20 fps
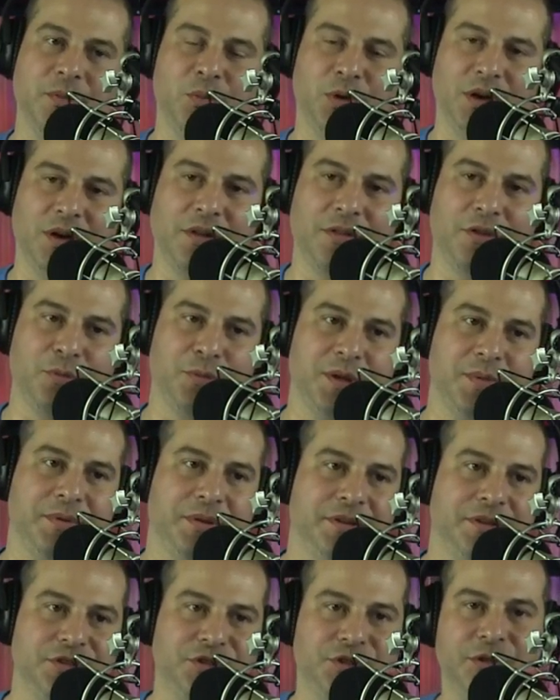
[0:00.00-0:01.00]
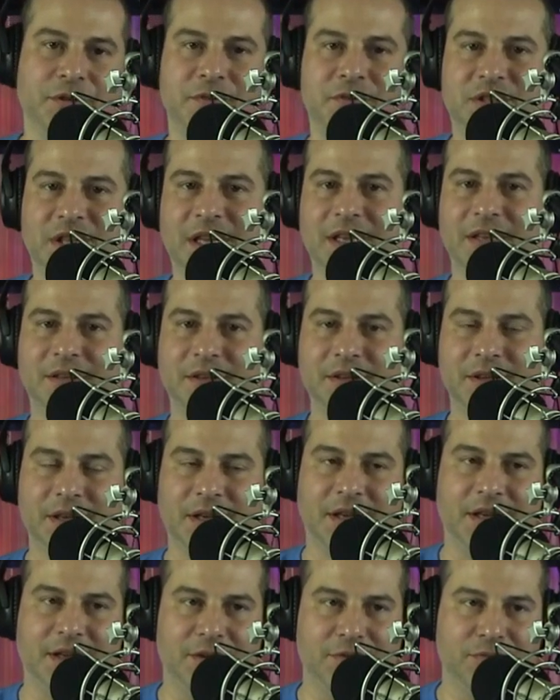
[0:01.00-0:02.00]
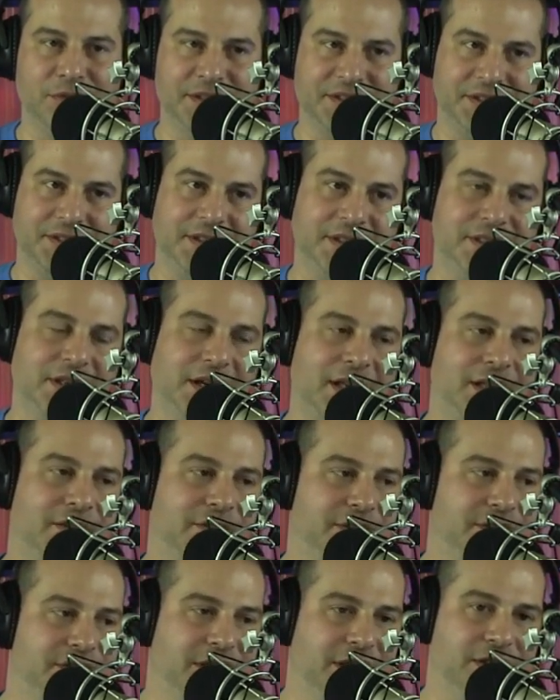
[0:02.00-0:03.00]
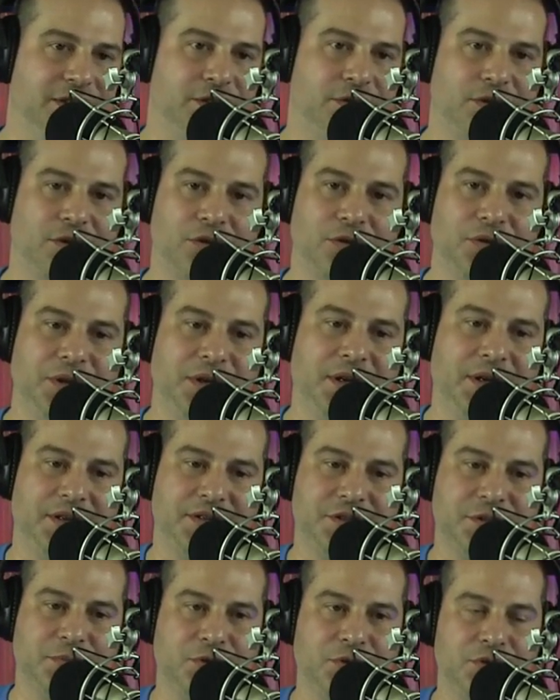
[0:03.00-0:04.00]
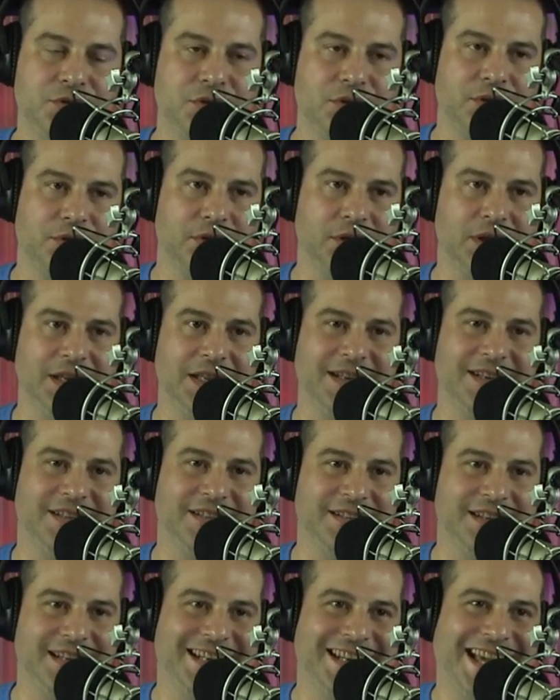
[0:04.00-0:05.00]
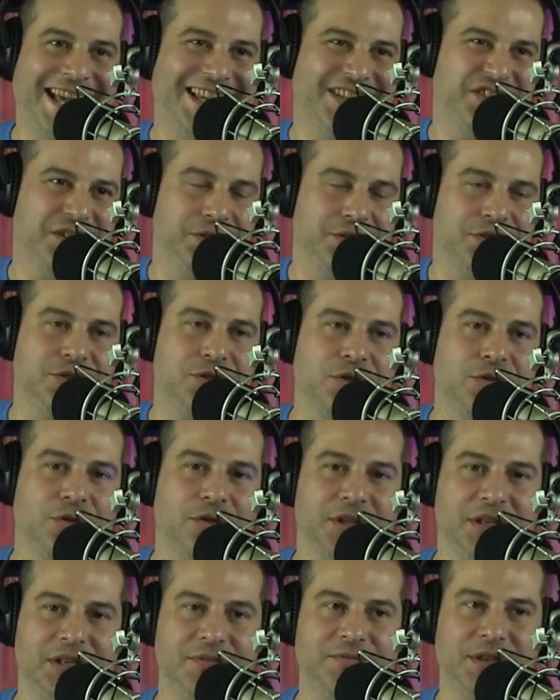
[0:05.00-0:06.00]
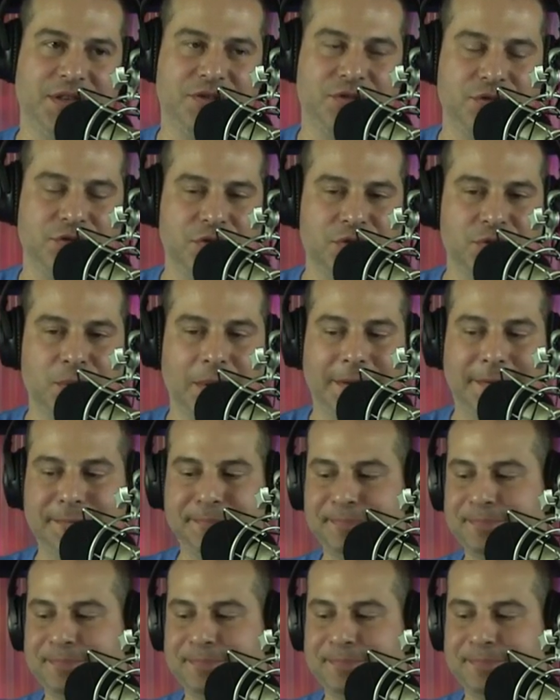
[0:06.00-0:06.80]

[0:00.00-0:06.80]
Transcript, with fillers: what other people on the show have said uh, recently, Tyler, is that your early customers are, in an, in essence, early investors as well.